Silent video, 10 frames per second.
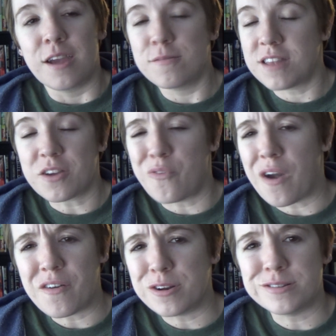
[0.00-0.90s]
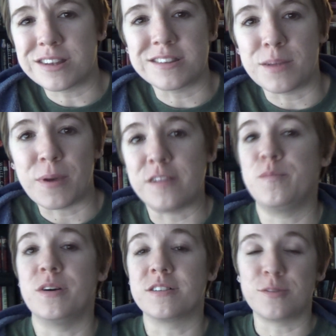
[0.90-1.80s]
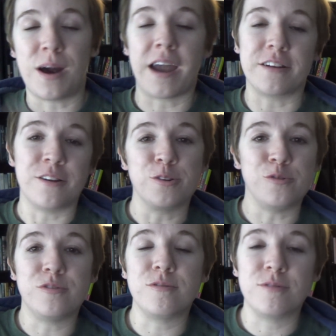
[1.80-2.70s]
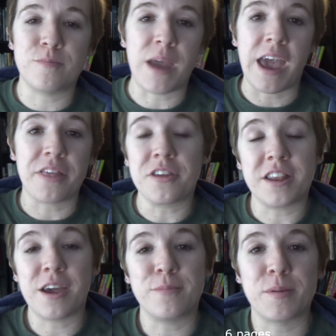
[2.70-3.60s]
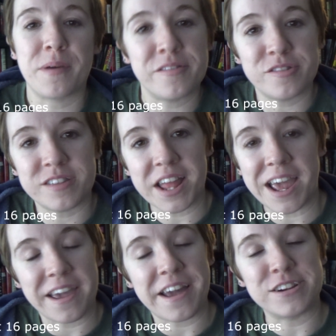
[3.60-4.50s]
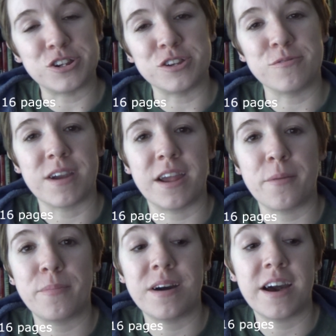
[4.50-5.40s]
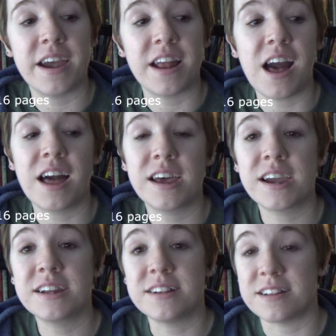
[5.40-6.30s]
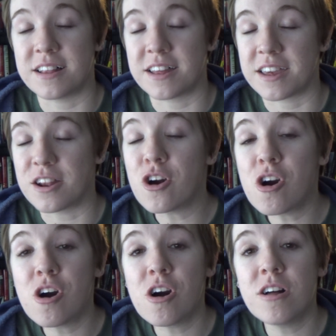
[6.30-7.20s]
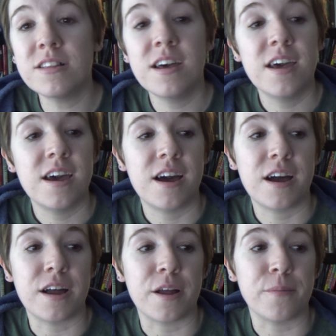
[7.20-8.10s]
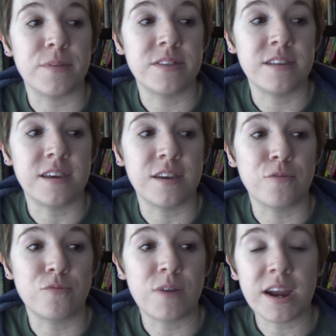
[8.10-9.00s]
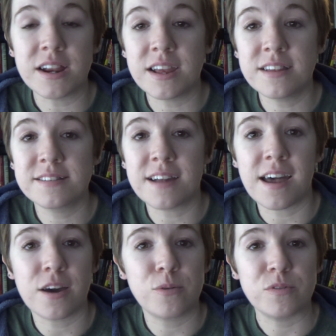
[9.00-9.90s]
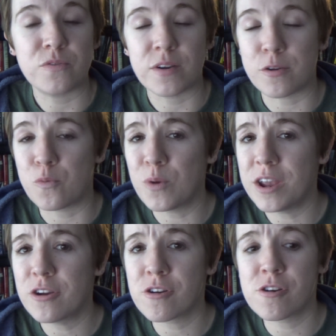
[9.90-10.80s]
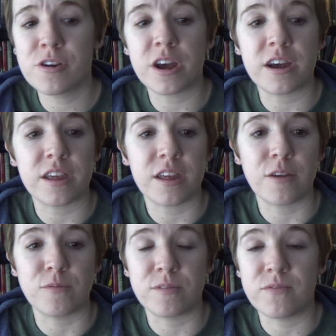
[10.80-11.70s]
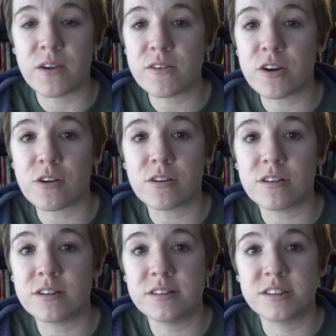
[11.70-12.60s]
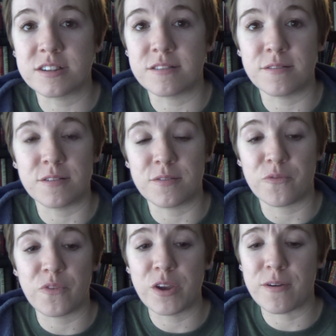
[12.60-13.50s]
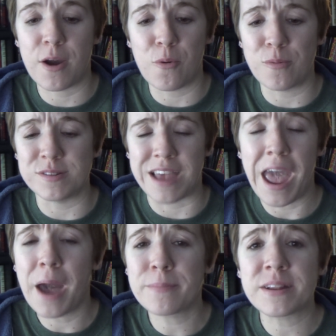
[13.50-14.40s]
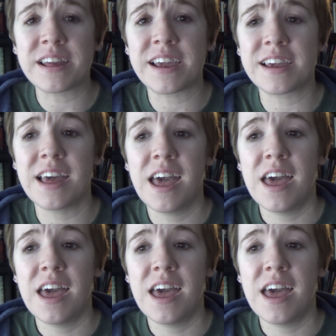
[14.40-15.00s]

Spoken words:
It was like a 560 page book, so I don't know, you do the math on how many pages that I actually read, but I did not like it all. The writing style was very weird. It was very hard to figure out what was happening,